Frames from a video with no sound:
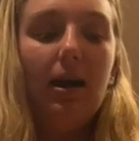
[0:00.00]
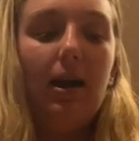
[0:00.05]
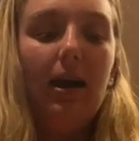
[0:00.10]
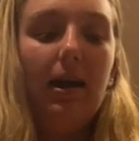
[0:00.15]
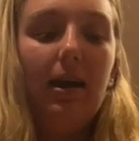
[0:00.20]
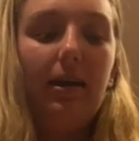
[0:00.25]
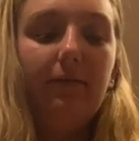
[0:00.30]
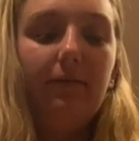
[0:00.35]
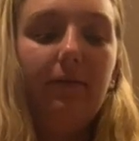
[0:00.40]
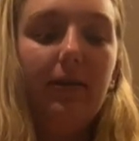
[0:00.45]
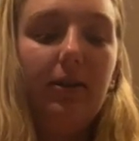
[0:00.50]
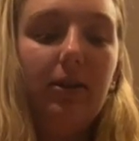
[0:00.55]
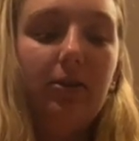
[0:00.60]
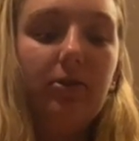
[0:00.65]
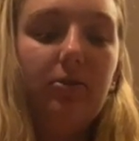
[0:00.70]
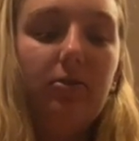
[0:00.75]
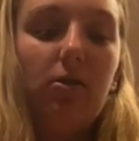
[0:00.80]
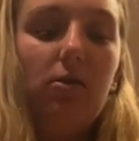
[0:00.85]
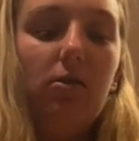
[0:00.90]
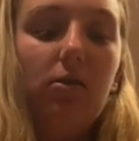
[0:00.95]
I
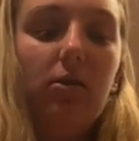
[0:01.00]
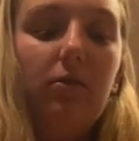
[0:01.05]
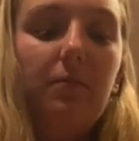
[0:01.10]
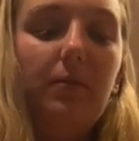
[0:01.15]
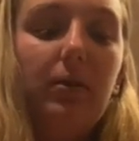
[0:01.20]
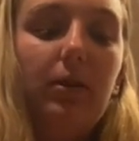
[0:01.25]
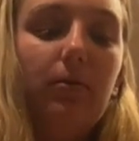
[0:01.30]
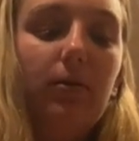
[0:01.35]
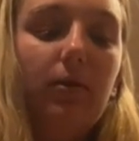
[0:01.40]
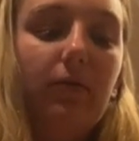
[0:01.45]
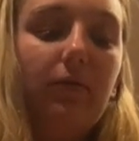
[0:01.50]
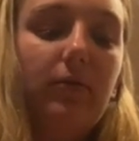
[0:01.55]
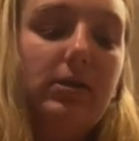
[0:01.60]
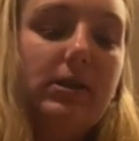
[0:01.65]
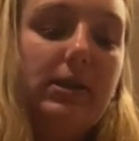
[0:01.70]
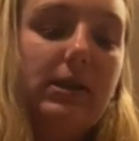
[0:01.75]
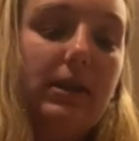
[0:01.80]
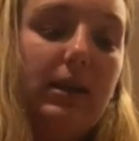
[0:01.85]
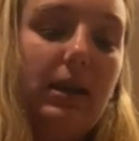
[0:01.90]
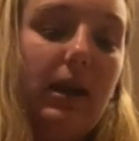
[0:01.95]
finished all of my work for
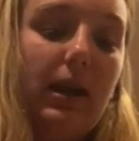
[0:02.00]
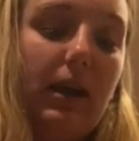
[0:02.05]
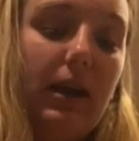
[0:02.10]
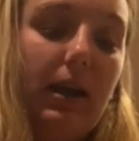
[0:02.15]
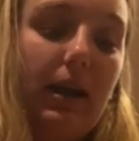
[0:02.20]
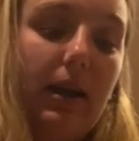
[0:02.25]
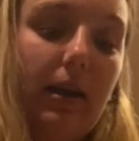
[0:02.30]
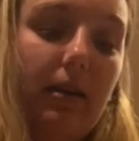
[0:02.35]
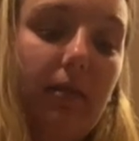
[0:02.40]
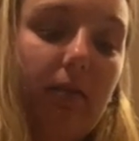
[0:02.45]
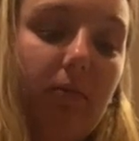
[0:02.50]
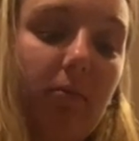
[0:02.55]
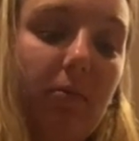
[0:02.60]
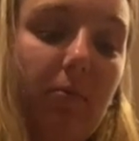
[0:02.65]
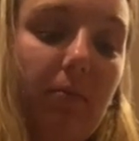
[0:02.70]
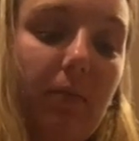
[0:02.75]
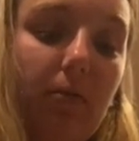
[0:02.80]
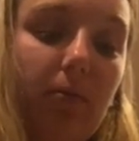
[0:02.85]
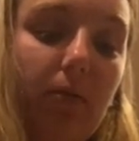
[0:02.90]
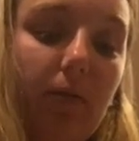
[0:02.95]
today and some
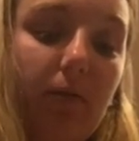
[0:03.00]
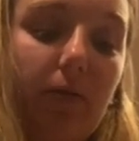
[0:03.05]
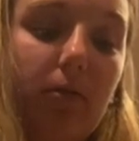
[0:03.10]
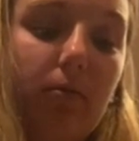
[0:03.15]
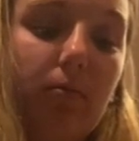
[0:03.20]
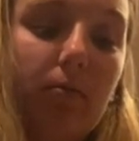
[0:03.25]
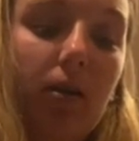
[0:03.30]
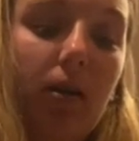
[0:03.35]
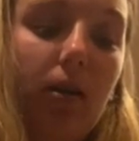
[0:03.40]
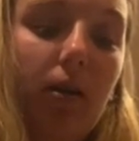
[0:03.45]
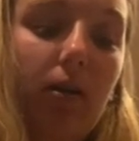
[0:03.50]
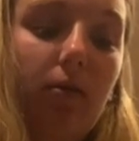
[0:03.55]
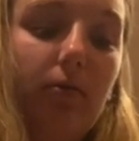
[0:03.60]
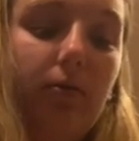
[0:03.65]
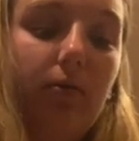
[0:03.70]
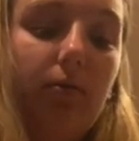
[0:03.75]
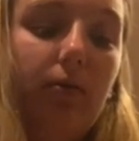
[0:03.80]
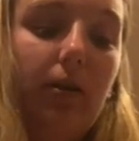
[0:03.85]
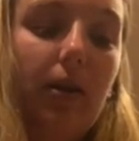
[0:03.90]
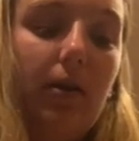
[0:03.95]
of my work for tomorrow.
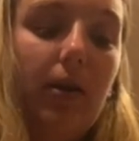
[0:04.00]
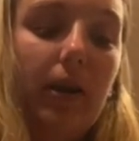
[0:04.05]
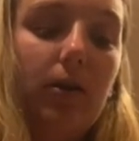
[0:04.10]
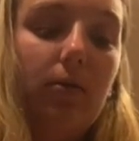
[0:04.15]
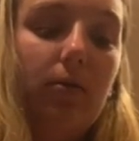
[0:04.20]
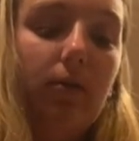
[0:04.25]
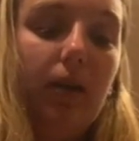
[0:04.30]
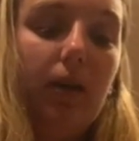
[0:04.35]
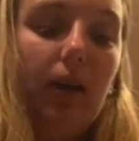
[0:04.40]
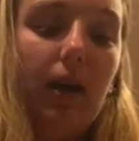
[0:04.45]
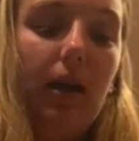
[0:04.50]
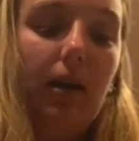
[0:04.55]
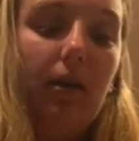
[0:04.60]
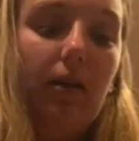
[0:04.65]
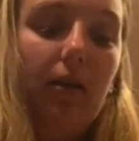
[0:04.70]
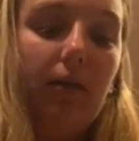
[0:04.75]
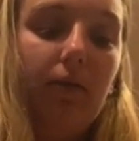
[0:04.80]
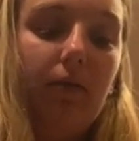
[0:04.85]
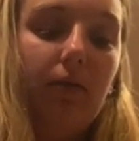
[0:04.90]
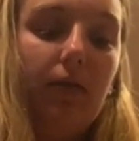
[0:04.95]
So now I only
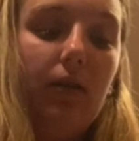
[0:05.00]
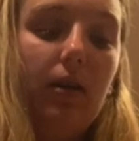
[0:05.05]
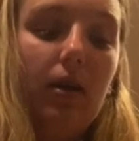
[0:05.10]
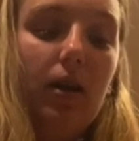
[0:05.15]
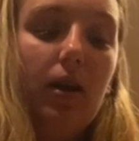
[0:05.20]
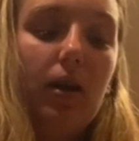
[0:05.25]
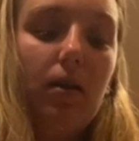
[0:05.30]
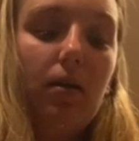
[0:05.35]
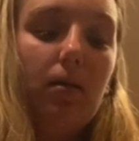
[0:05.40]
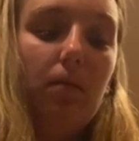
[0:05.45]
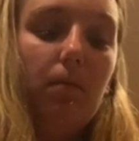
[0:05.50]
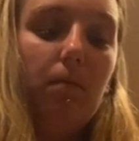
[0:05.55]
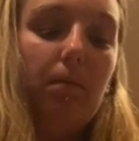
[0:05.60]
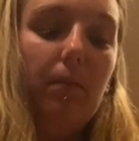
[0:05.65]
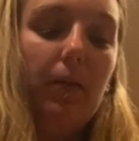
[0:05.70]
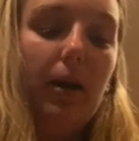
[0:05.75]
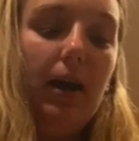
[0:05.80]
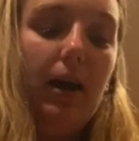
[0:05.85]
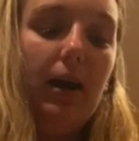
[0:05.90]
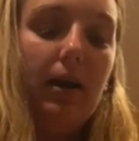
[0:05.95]
have
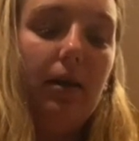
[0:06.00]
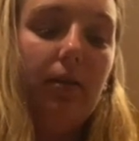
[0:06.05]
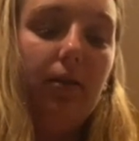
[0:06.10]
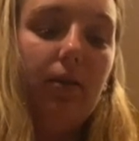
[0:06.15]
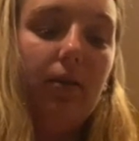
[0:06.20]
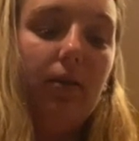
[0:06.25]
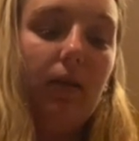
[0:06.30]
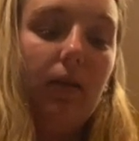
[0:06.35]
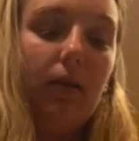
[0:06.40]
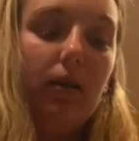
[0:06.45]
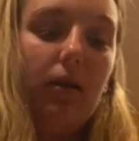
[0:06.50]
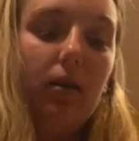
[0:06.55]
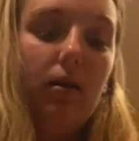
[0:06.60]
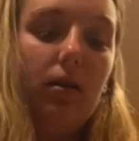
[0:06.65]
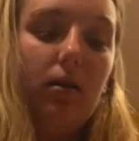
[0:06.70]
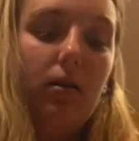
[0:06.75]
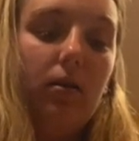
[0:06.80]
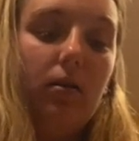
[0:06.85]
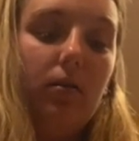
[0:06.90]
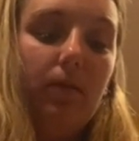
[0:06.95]
math,
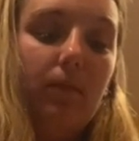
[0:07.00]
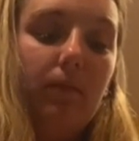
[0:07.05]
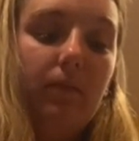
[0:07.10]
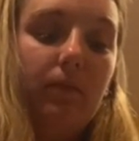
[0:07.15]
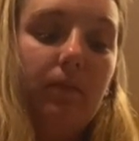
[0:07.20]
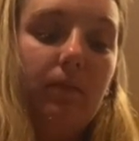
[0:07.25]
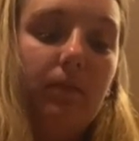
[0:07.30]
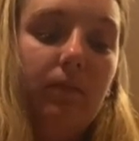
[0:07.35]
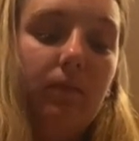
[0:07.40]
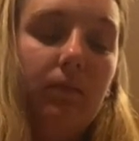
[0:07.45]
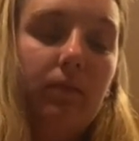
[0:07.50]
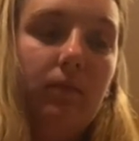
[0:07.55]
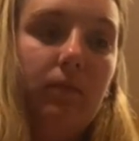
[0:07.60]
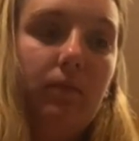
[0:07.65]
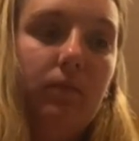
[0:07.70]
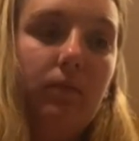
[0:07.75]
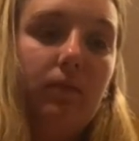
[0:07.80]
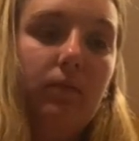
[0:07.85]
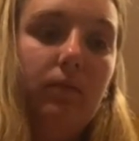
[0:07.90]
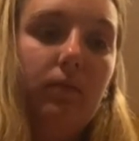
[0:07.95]
um,
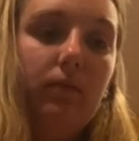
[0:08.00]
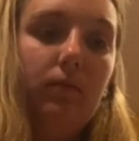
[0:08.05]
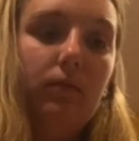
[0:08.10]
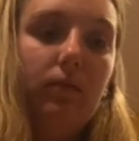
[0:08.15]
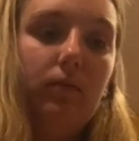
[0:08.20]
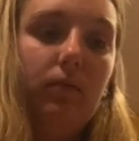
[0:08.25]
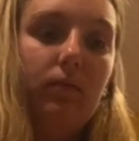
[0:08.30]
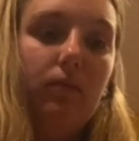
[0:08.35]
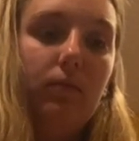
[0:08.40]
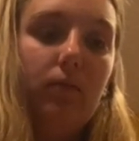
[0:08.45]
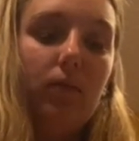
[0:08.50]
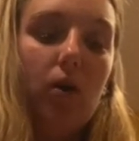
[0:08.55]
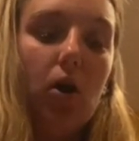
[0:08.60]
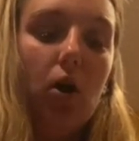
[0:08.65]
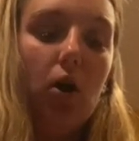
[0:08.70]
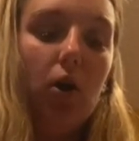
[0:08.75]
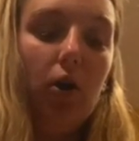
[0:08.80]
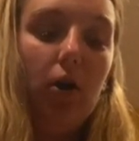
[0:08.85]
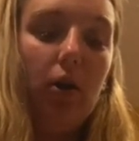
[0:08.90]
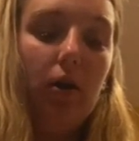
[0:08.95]

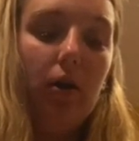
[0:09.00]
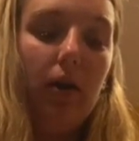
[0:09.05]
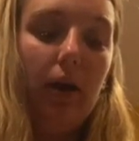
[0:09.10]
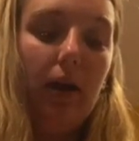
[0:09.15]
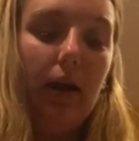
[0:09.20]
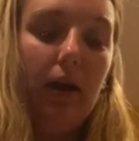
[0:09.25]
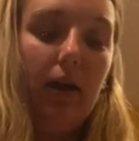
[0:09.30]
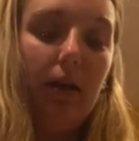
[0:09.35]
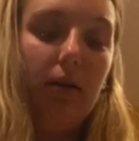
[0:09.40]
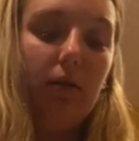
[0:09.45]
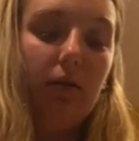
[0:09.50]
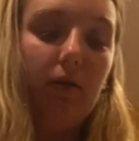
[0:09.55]
art, and